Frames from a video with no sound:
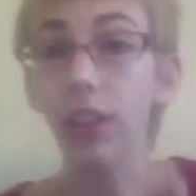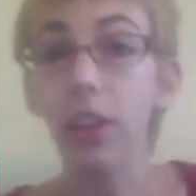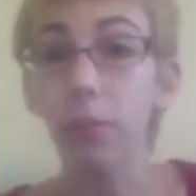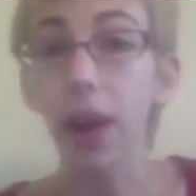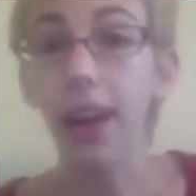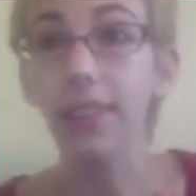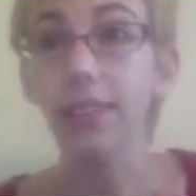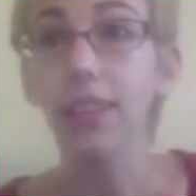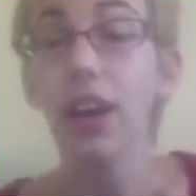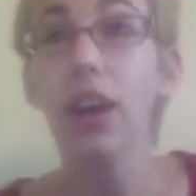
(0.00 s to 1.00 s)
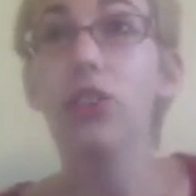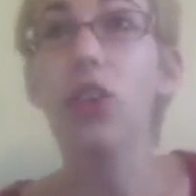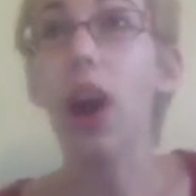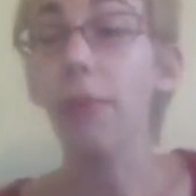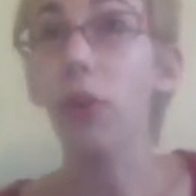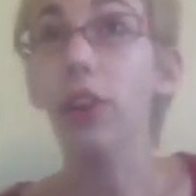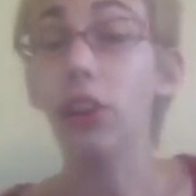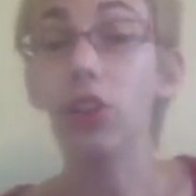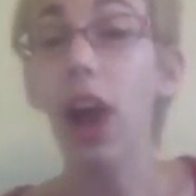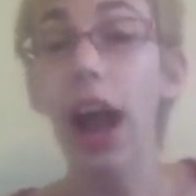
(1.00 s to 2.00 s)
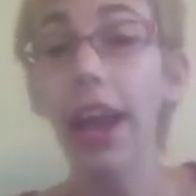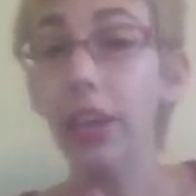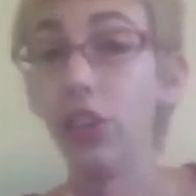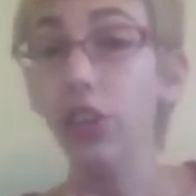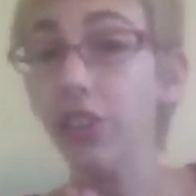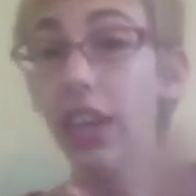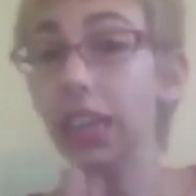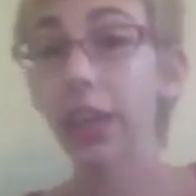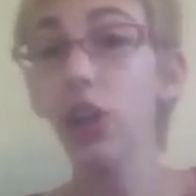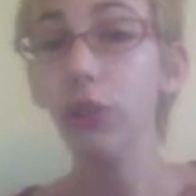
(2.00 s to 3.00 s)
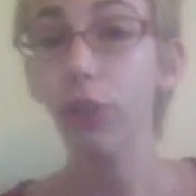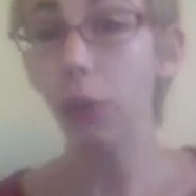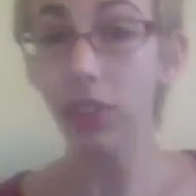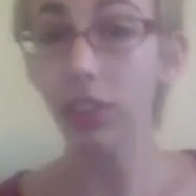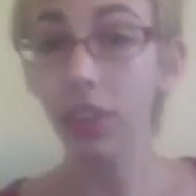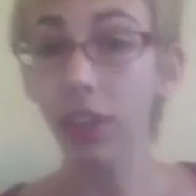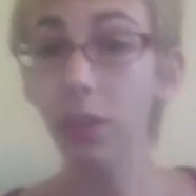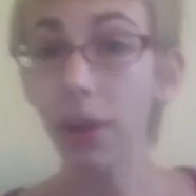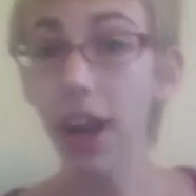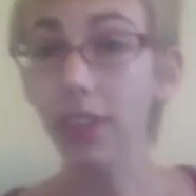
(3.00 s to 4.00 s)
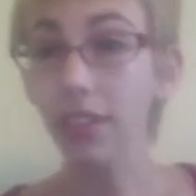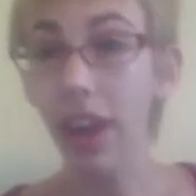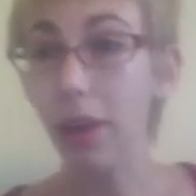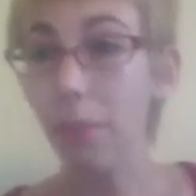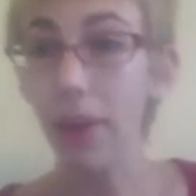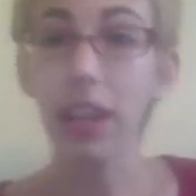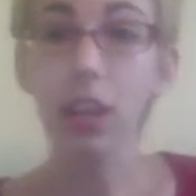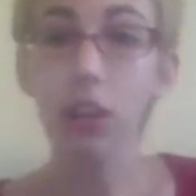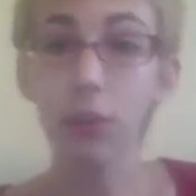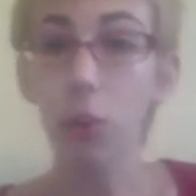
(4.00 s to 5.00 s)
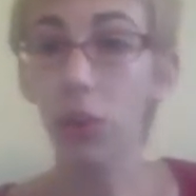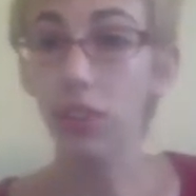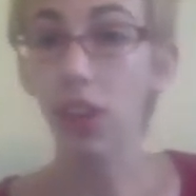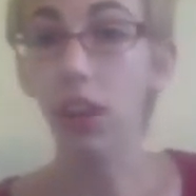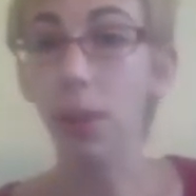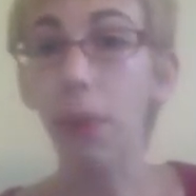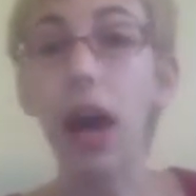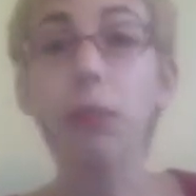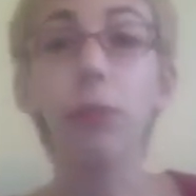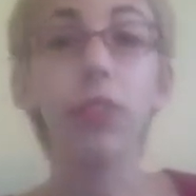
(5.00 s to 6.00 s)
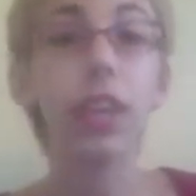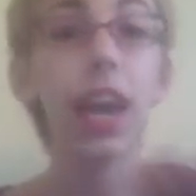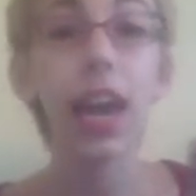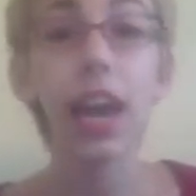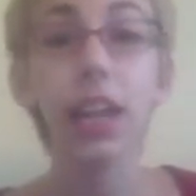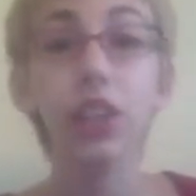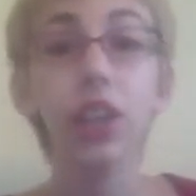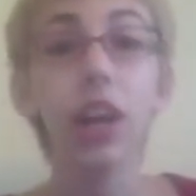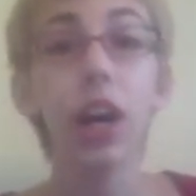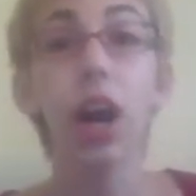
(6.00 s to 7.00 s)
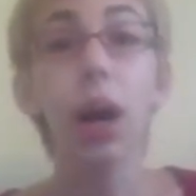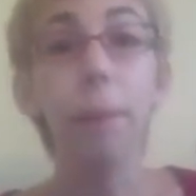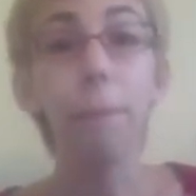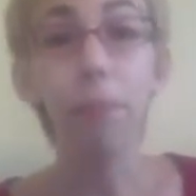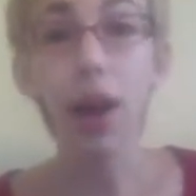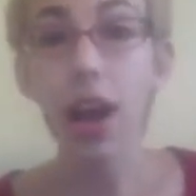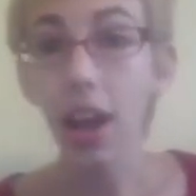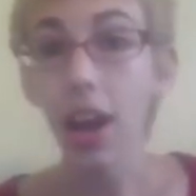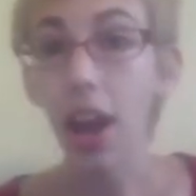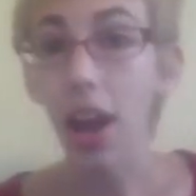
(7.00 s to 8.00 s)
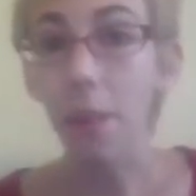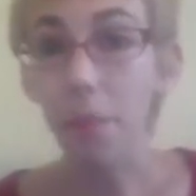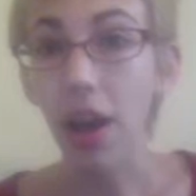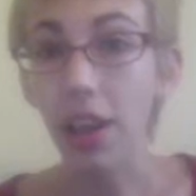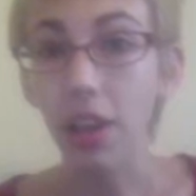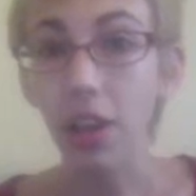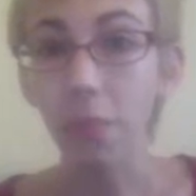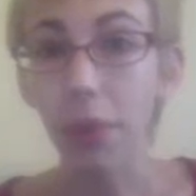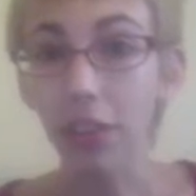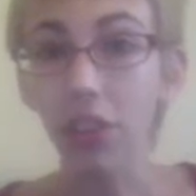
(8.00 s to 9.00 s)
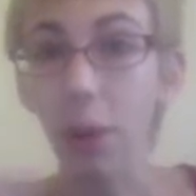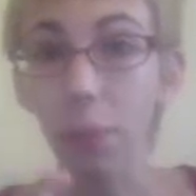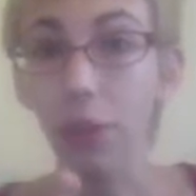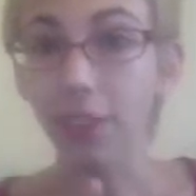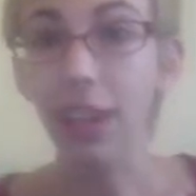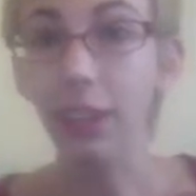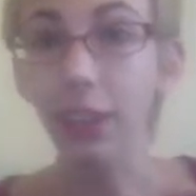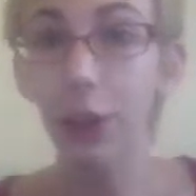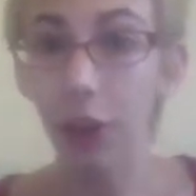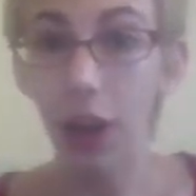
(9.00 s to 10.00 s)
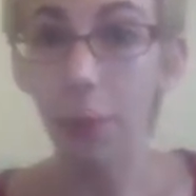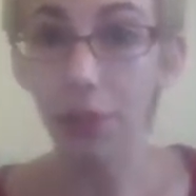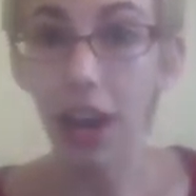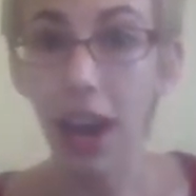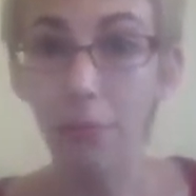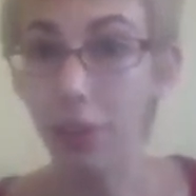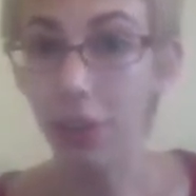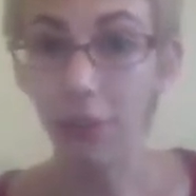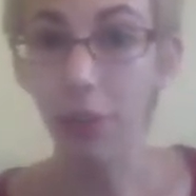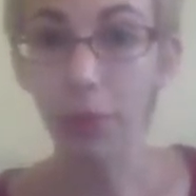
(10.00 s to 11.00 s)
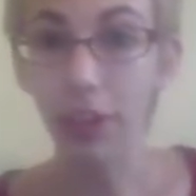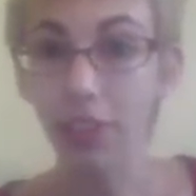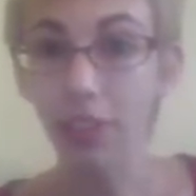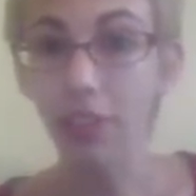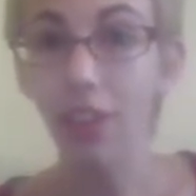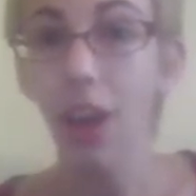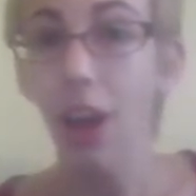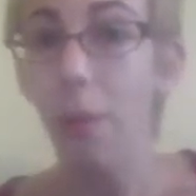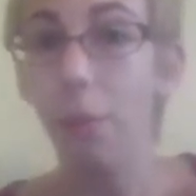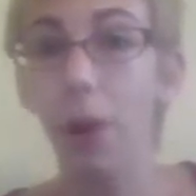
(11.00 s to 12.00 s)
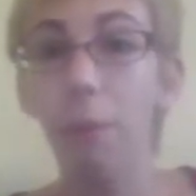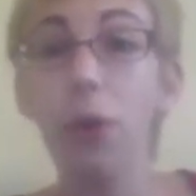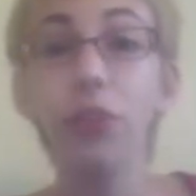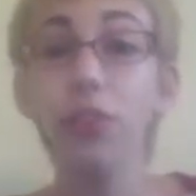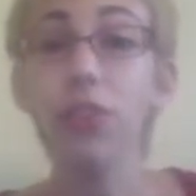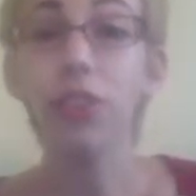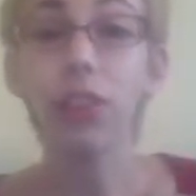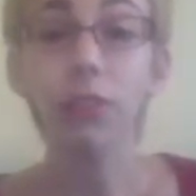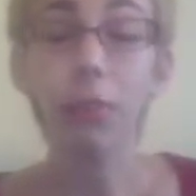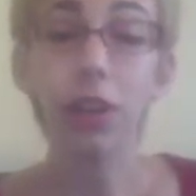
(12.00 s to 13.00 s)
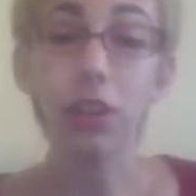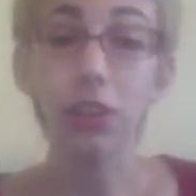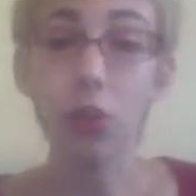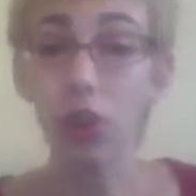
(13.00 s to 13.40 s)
the litter box. So I'm going to try and just say litter for what's in the litter box and bedding for what's on the bottom of the cage, but I might mess up and say litter a couple times in different places. But most of this information is